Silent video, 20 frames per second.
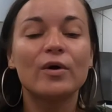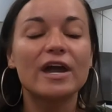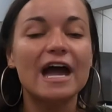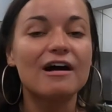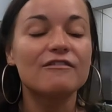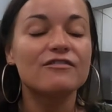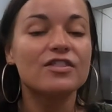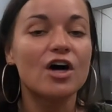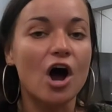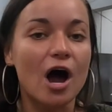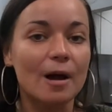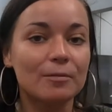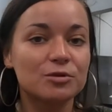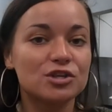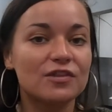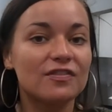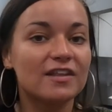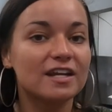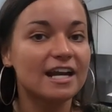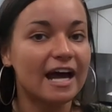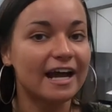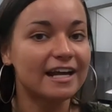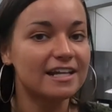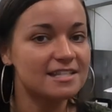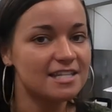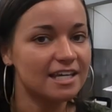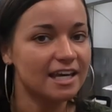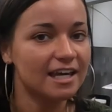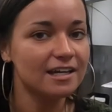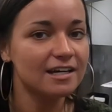We have the option the
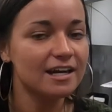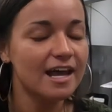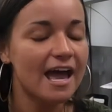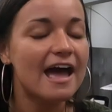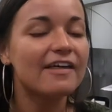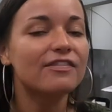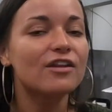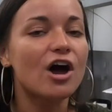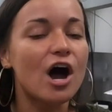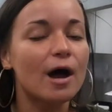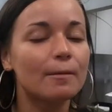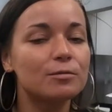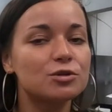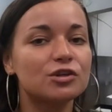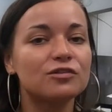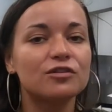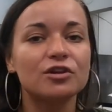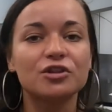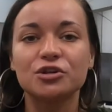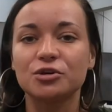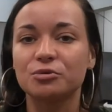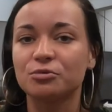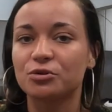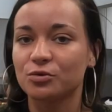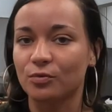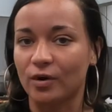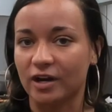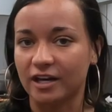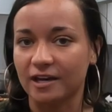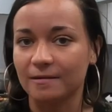19 and the option the
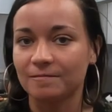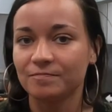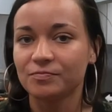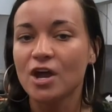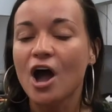220.